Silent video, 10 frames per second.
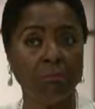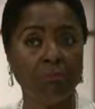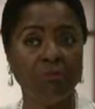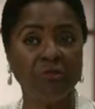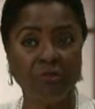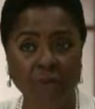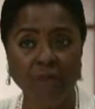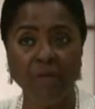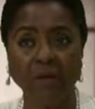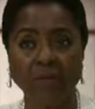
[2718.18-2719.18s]

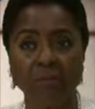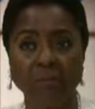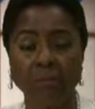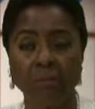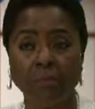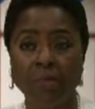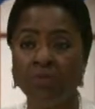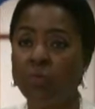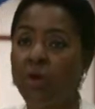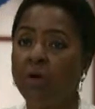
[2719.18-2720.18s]
Save it. That's
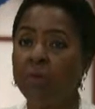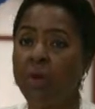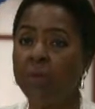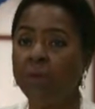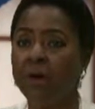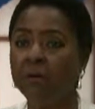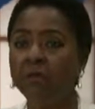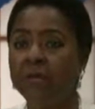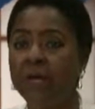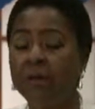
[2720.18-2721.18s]
what our grandparents
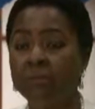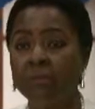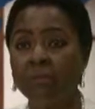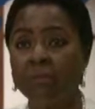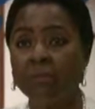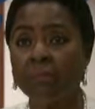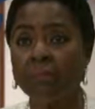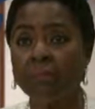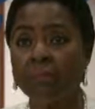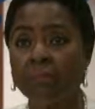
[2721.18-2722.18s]
did.
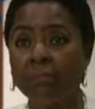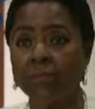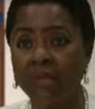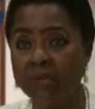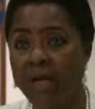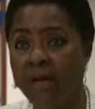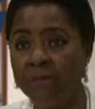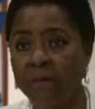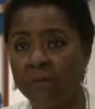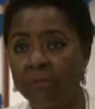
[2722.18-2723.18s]
They saved
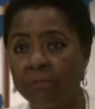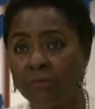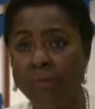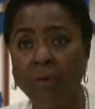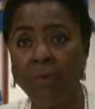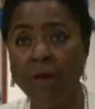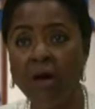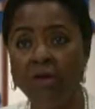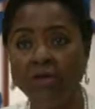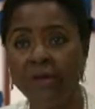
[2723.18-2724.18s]
it. That's what our
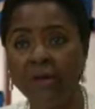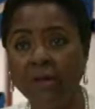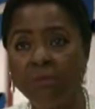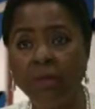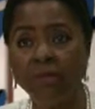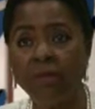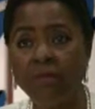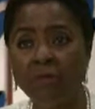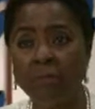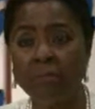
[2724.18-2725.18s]
parents did, most of
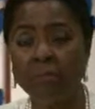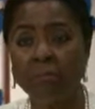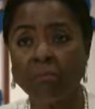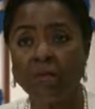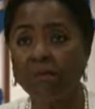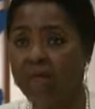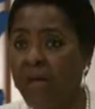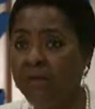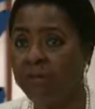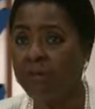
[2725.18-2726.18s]
them. They
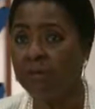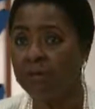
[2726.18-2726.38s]
saved it.